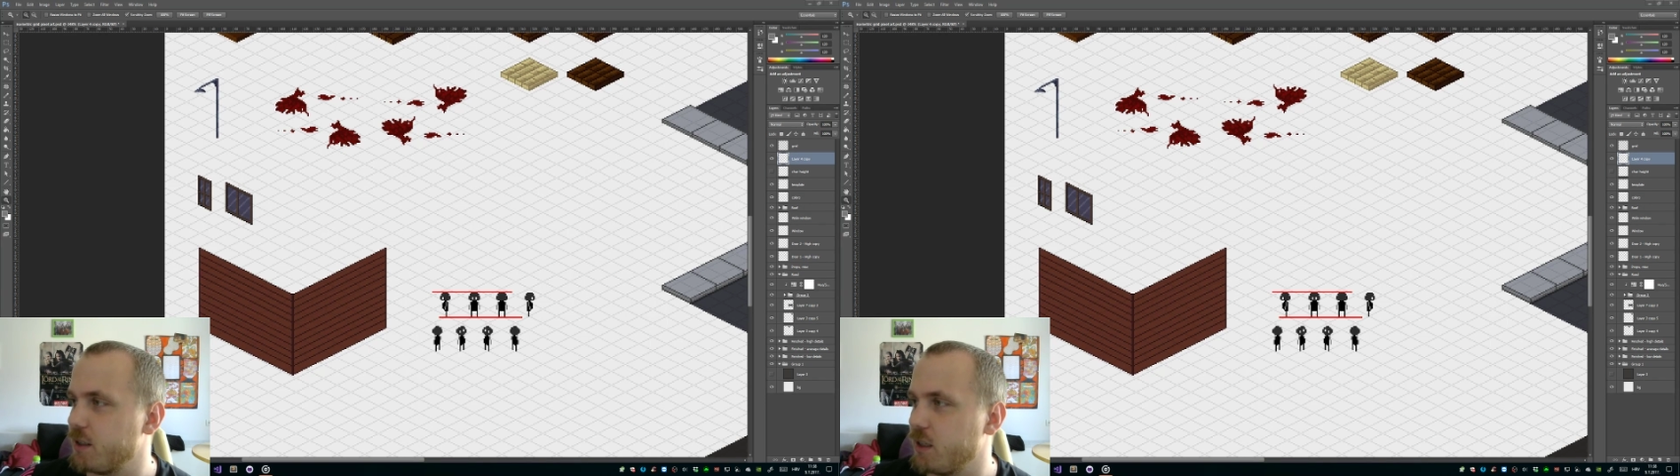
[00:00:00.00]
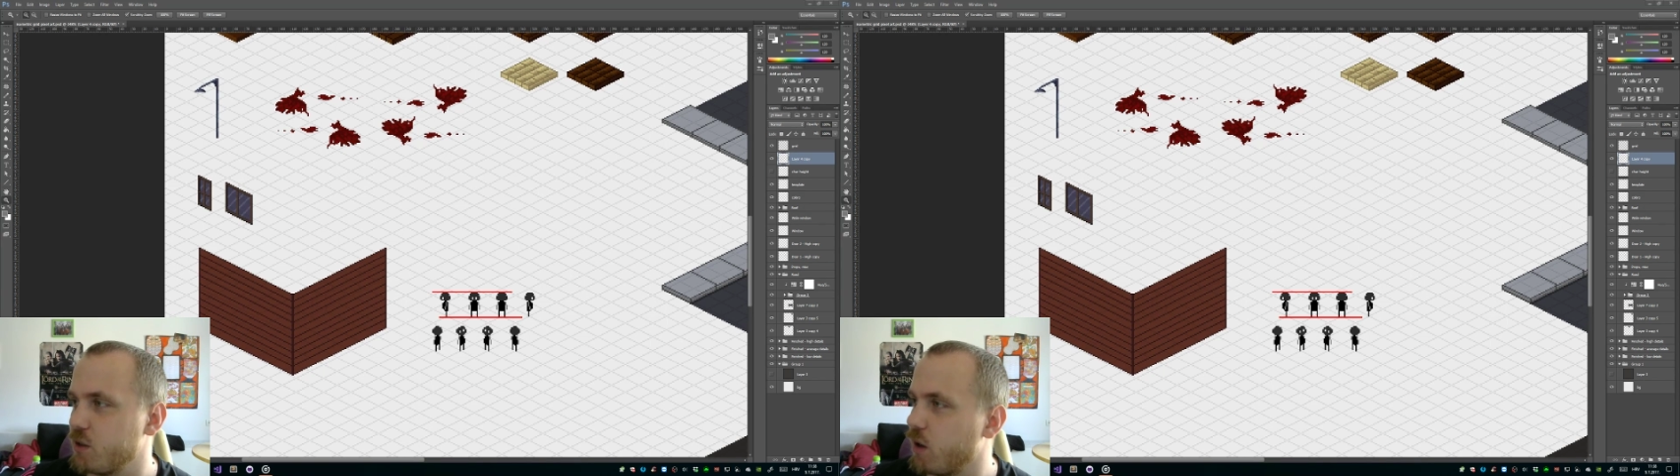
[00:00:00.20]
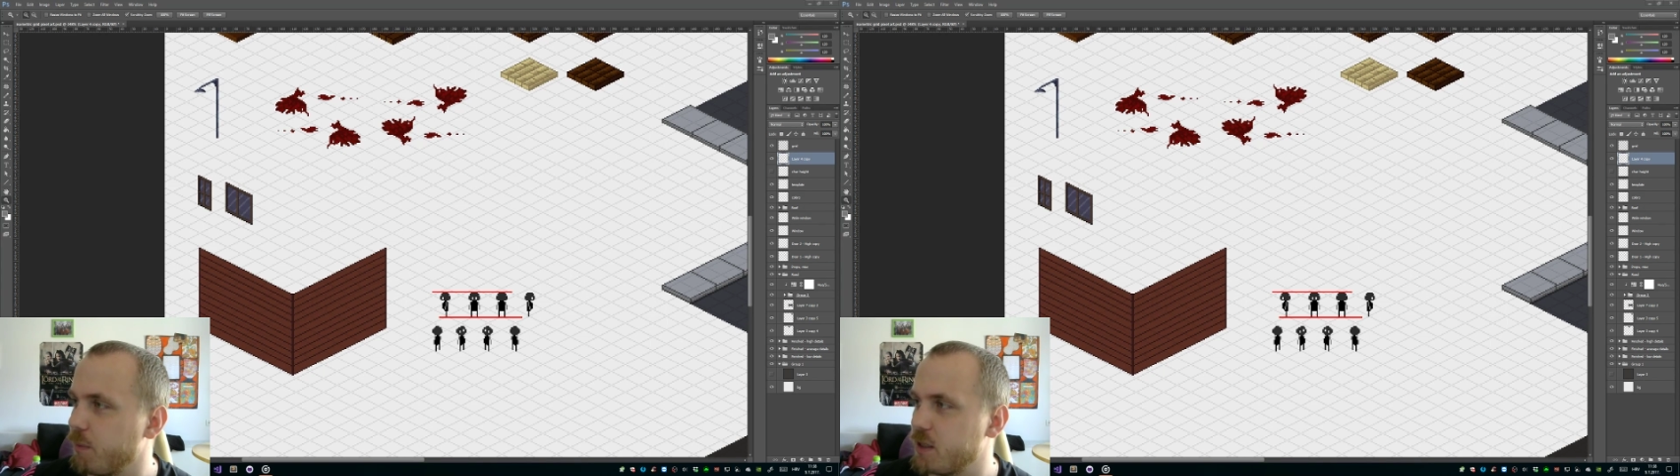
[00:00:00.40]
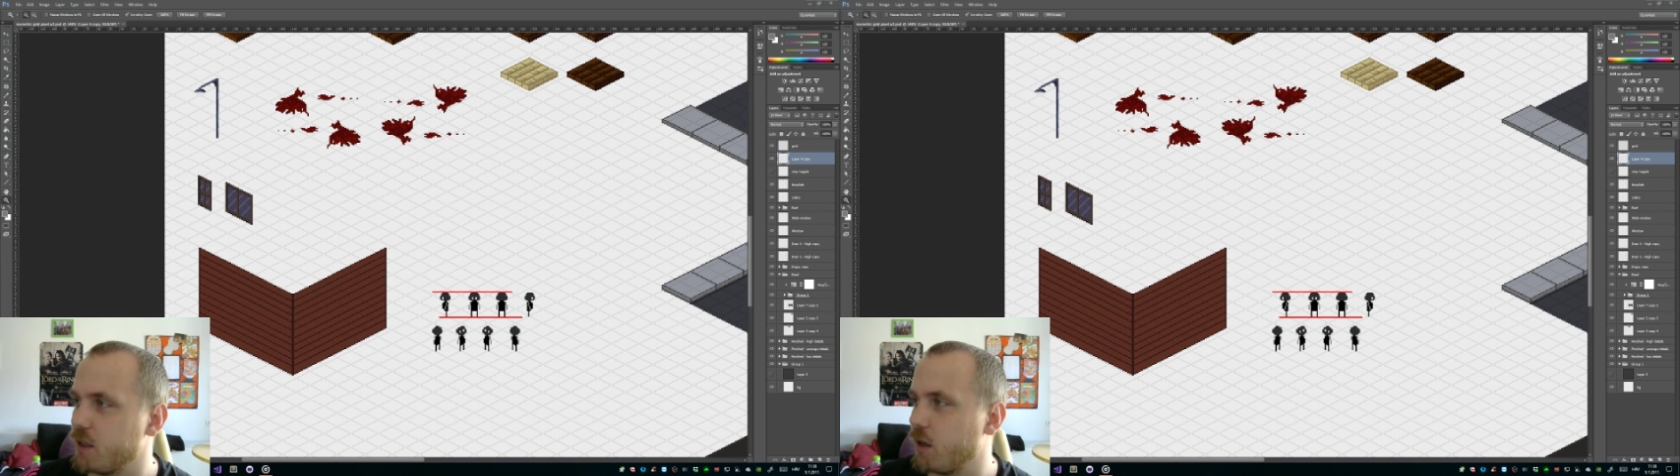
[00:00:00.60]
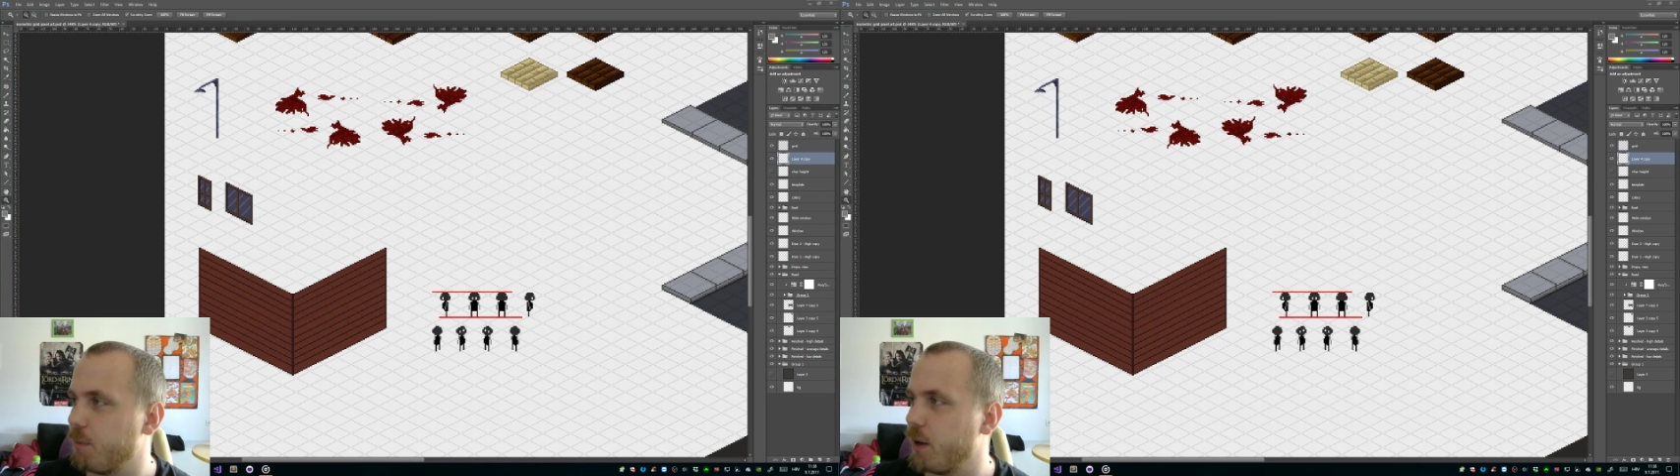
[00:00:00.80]
It's gonna be
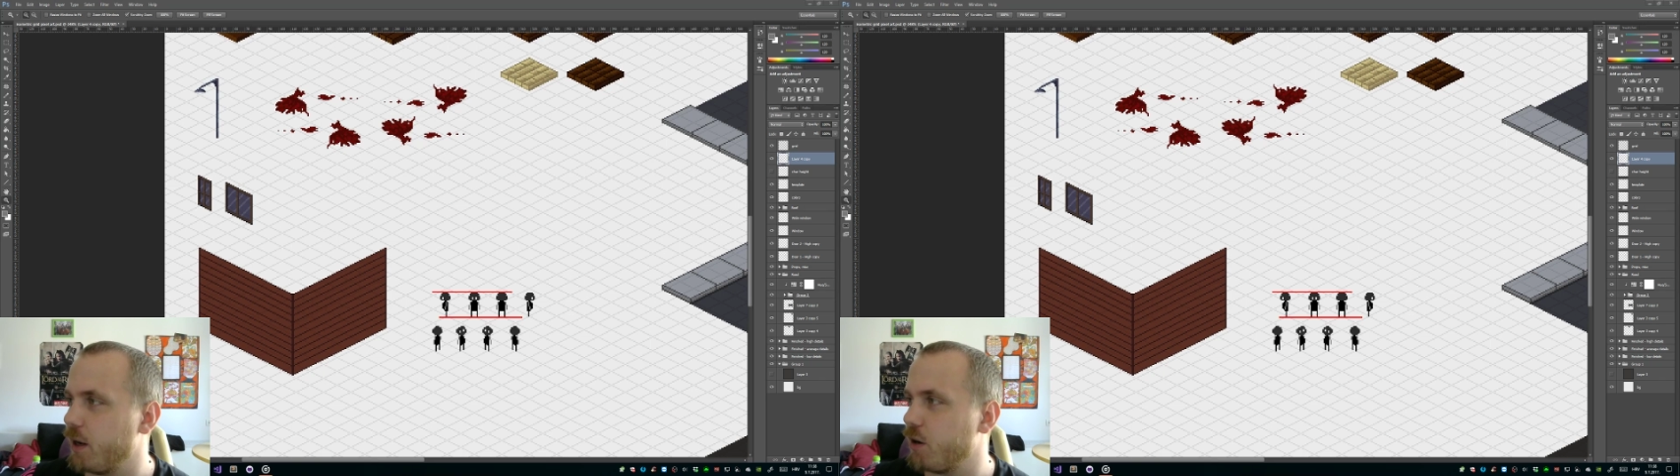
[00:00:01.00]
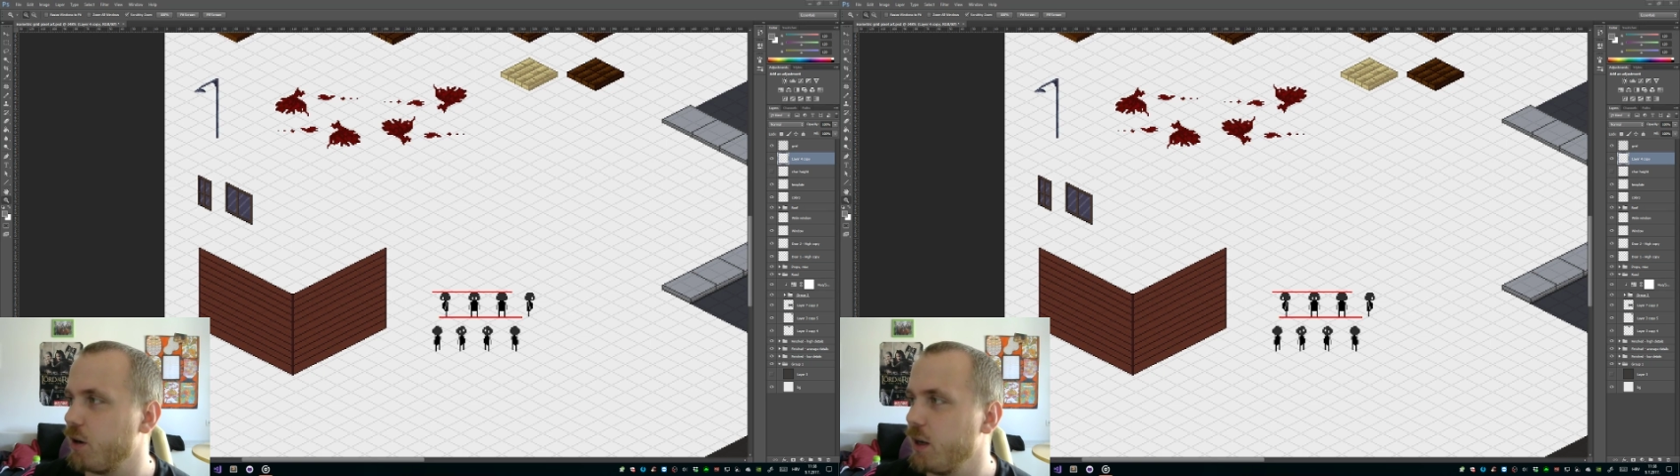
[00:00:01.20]
single player.